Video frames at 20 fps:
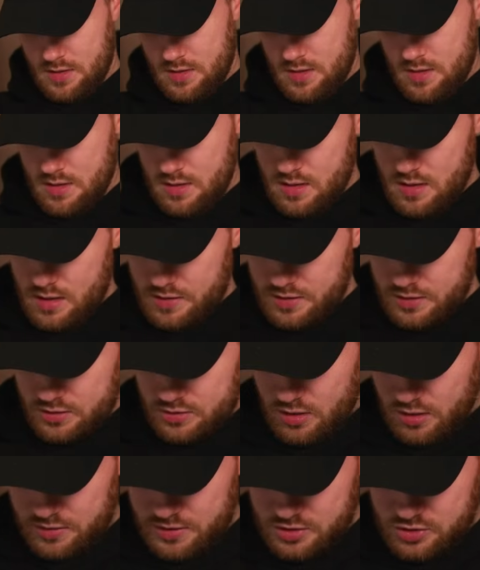Yeah, I
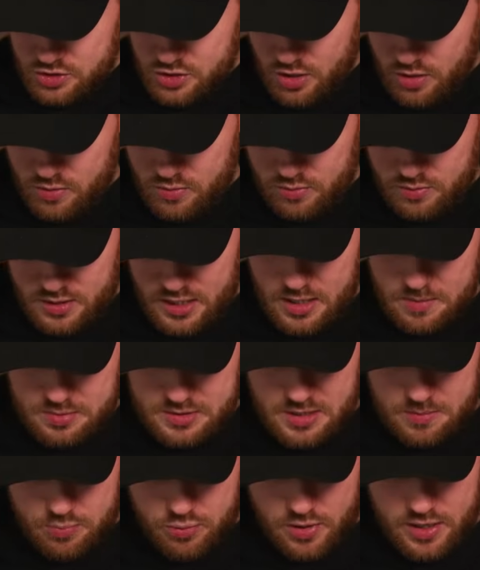think Joe keeps
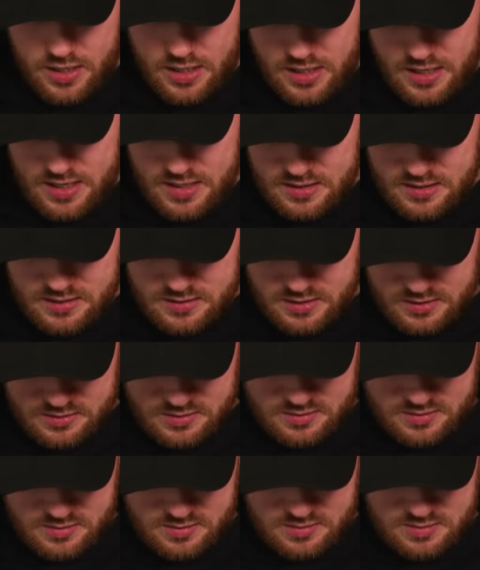it pretty clean. He
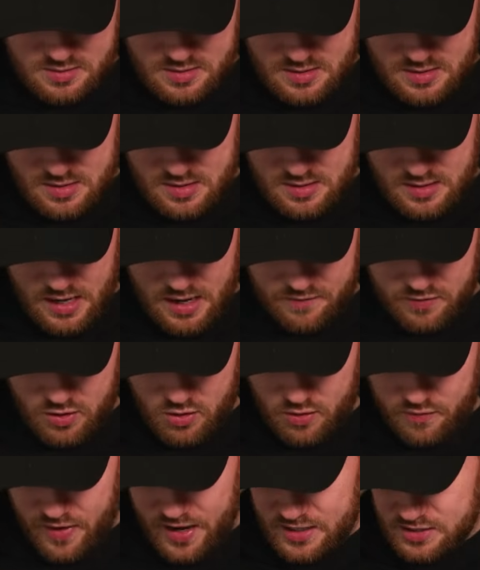doesn't have a lot
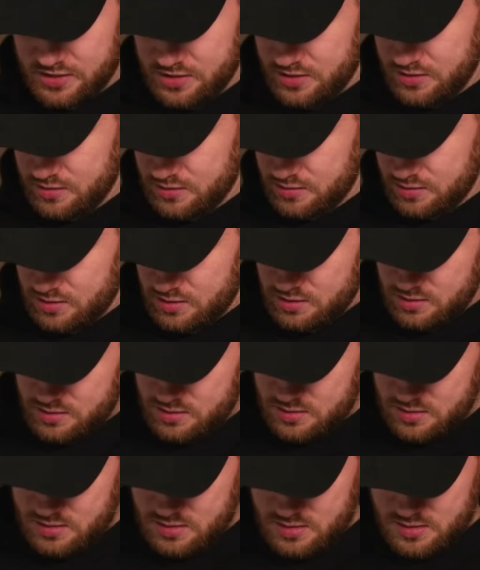of accidents,
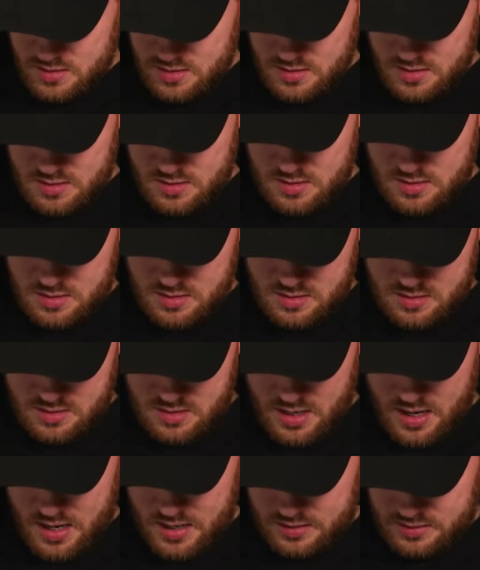
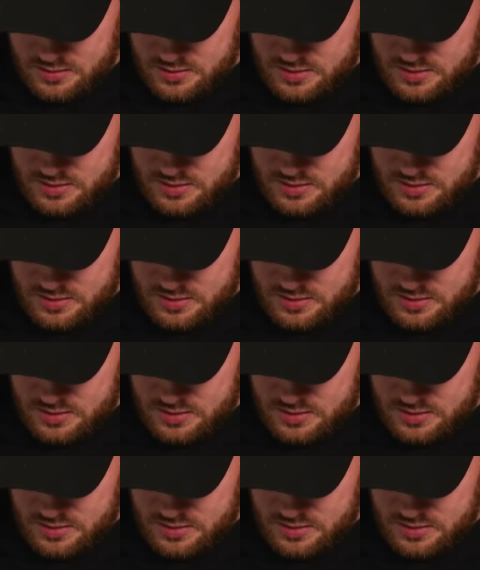and I